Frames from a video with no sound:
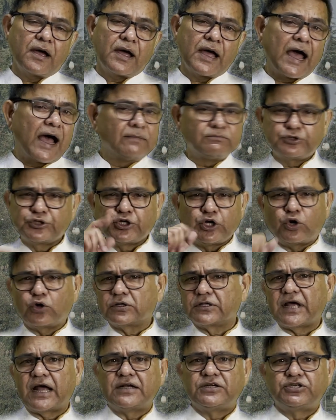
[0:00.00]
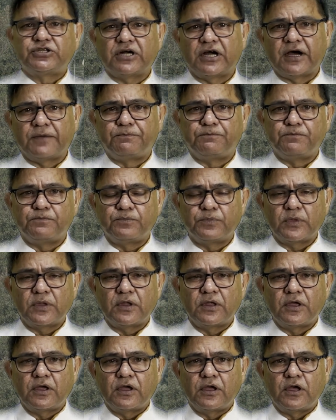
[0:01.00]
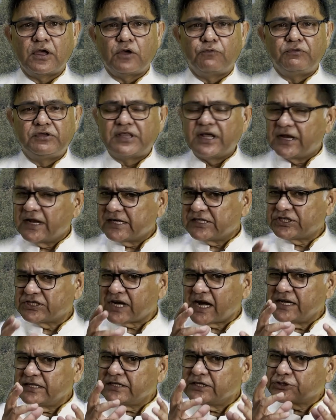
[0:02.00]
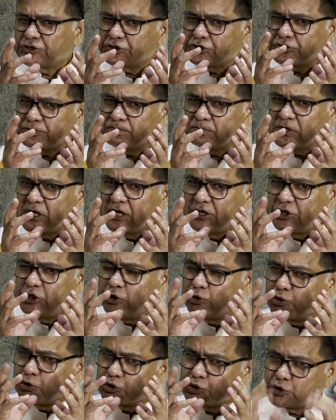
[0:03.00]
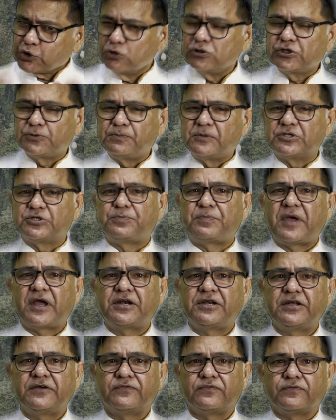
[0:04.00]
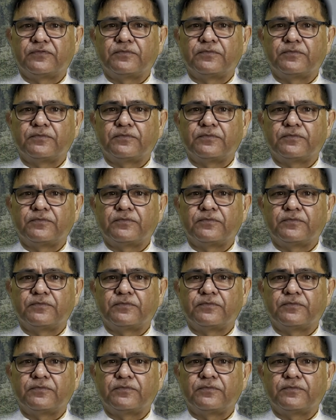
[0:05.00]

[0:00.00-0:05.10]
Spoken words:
I'm sure that with understanding this Theodore Schultz perspective,